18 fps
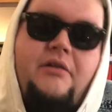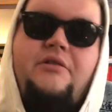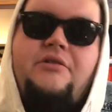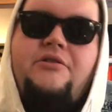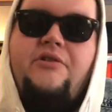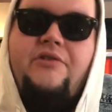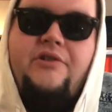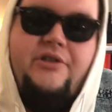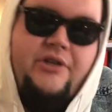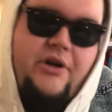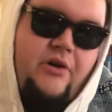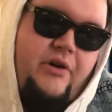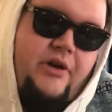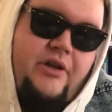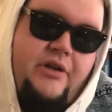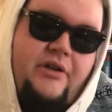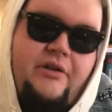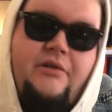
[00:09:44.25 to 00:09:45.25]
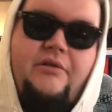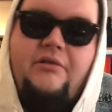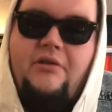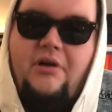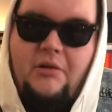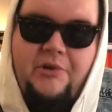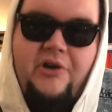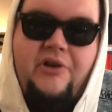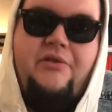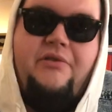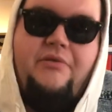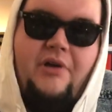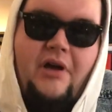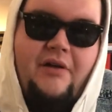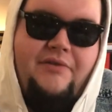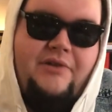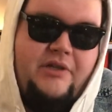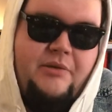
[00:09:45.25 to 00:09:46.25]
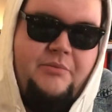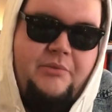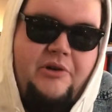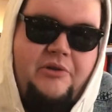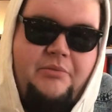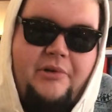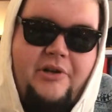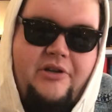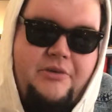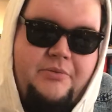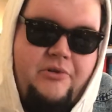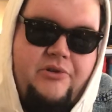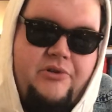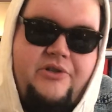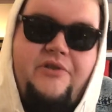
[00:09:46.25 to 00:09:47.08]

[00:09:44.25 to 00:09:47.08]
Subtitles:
turn the token on obviously both players' boards.